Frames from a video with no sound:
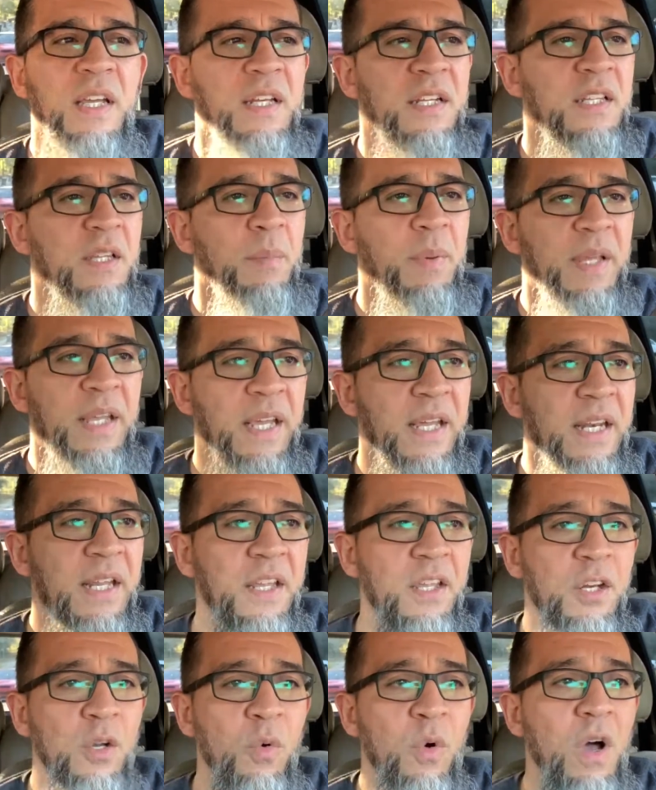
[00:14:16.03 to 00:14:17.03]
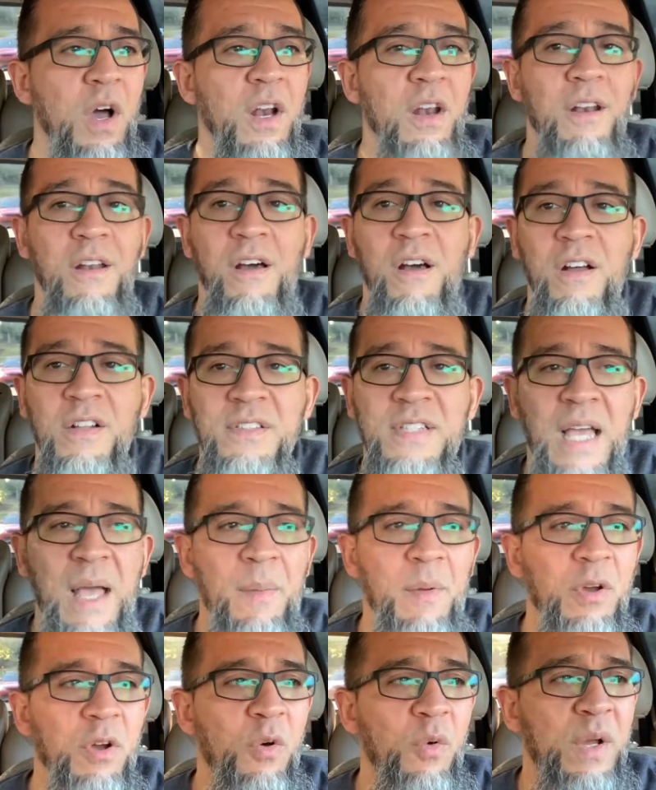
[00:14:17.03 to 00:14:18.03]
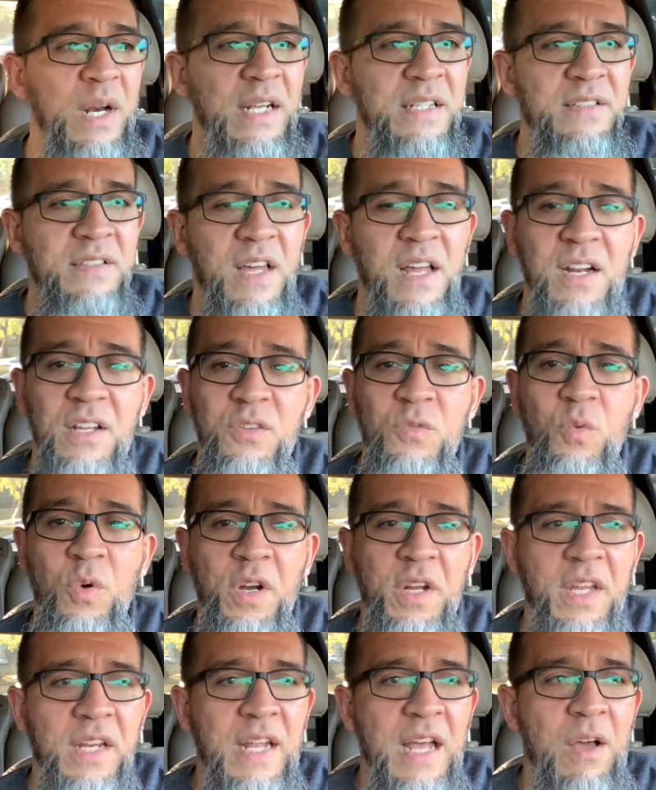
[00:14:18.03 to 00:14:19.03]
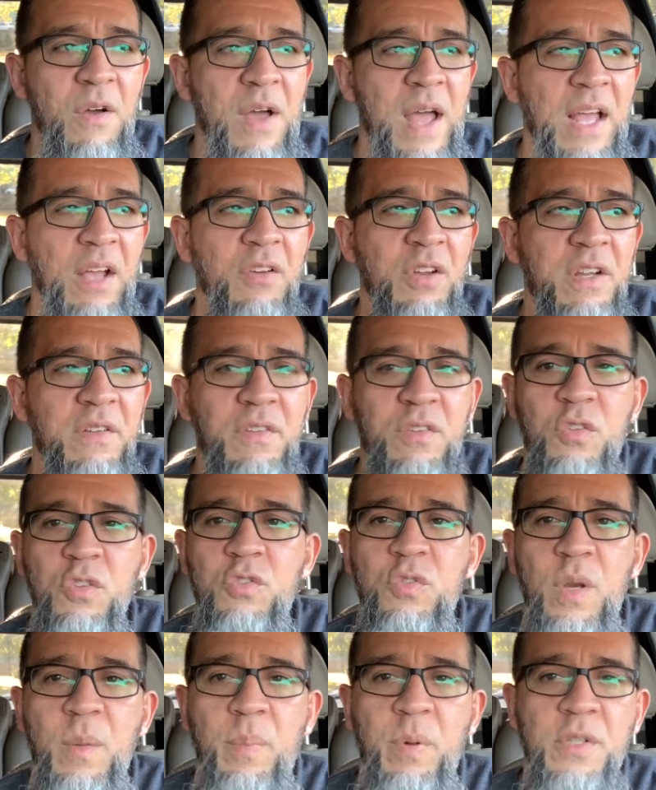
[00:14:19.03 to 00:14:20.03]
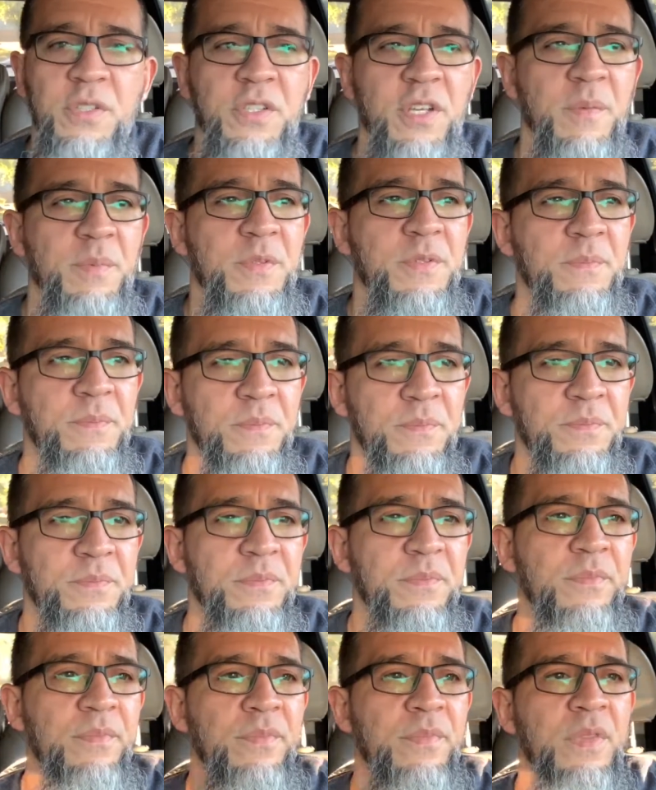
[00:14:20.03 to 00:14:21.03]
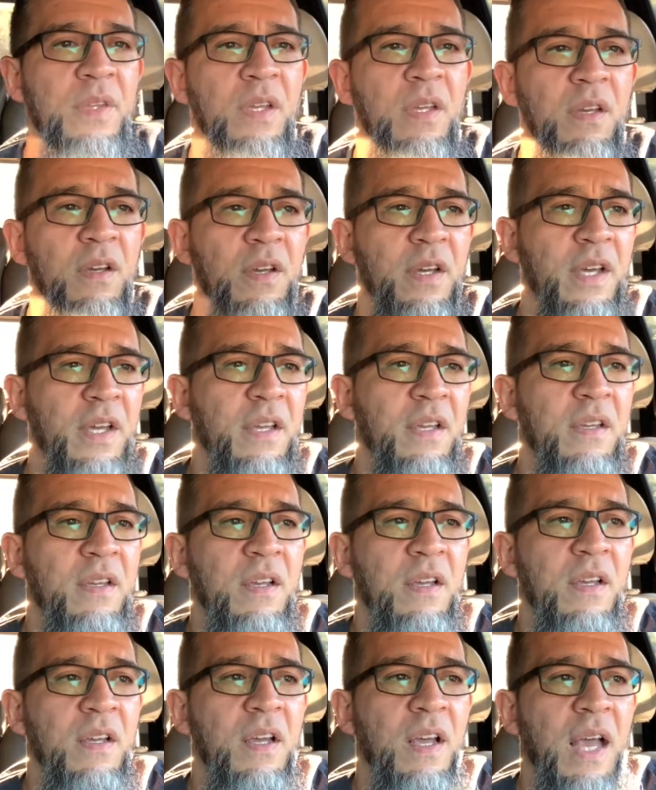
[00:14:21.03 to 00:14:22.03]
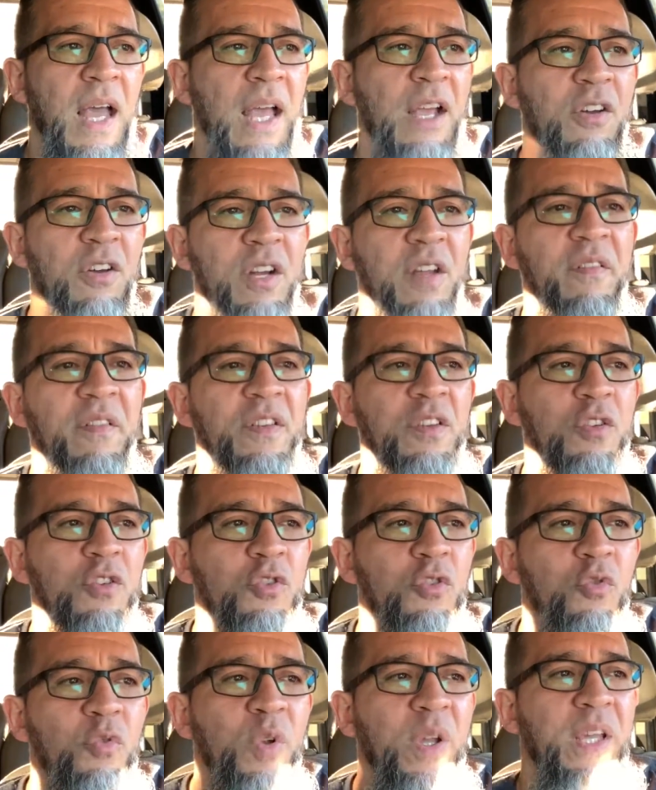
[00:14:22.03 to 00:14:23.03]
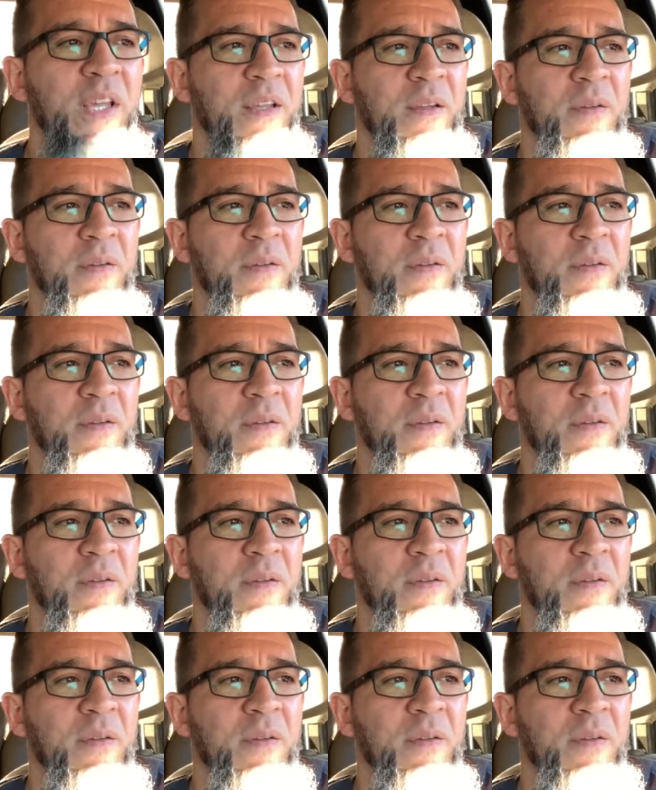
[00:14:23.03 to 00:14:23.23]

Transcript: at the beginning, you know what? A long time ago, when I started working out, I couldn't even do 3 push-ups. Okay? I couldn't even do 3.